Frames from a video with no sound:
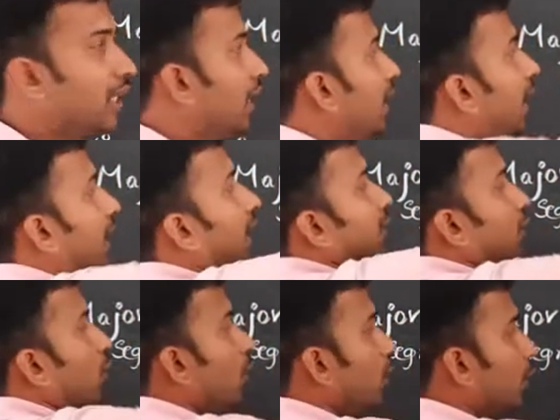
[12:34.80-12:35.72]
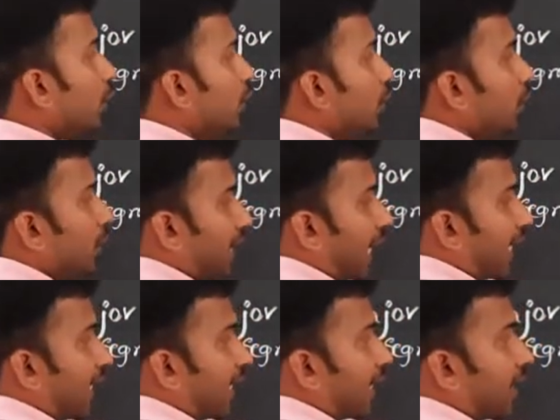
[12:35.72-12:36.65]
Here also two
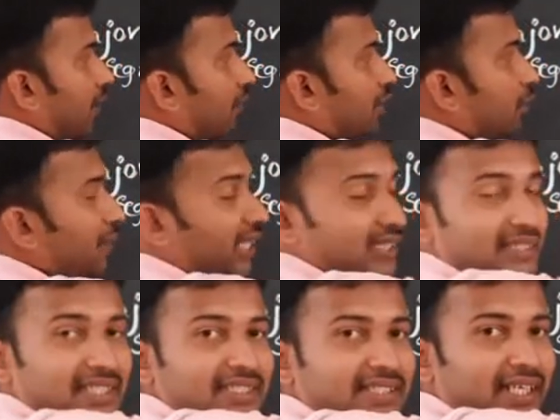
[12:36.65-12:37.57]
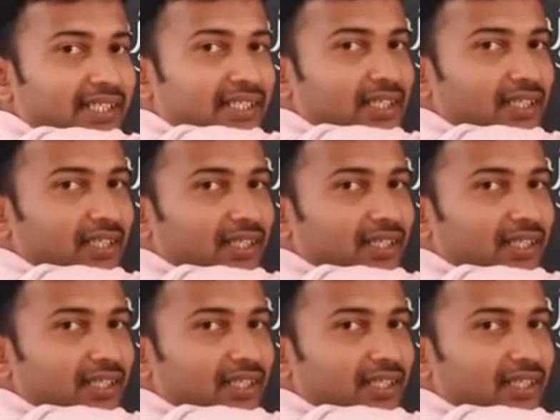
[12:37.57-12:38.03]
radii which meets the center